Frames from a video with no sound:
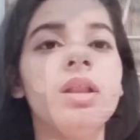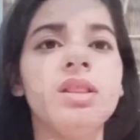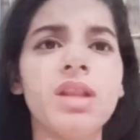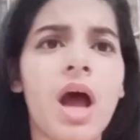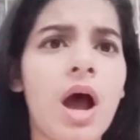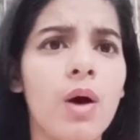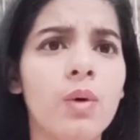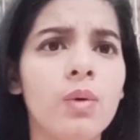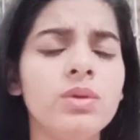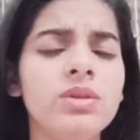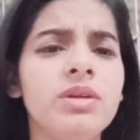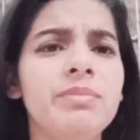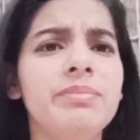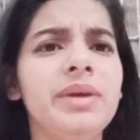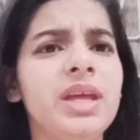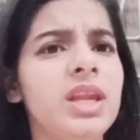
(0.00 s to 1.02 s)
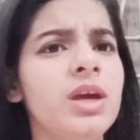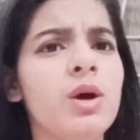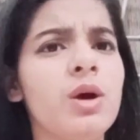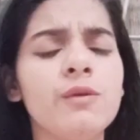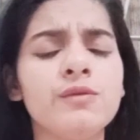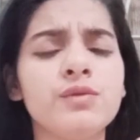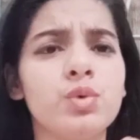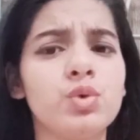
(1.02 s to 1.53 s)
Now, the meaning
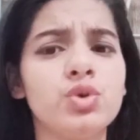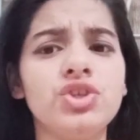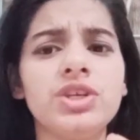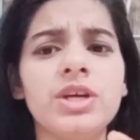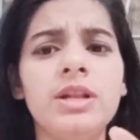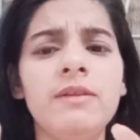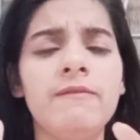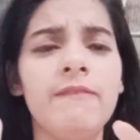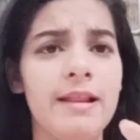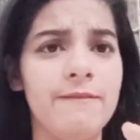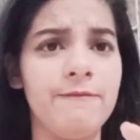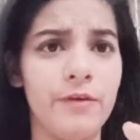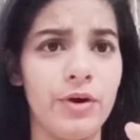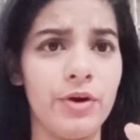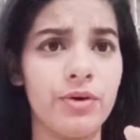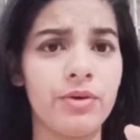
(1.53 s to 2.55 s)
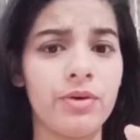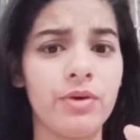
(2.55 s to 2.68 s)
of social welfare.